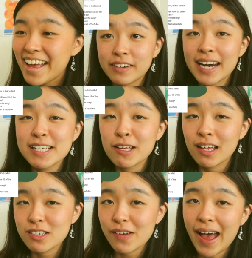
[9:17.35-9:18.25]
Grace
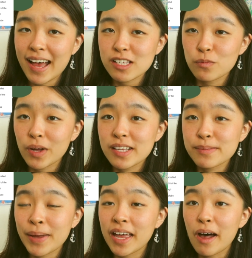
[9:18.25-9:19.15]
also asked, what is
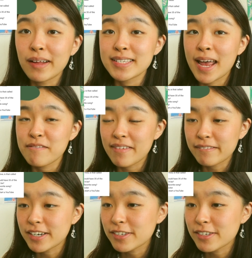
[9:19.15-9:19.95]
my all-time favorite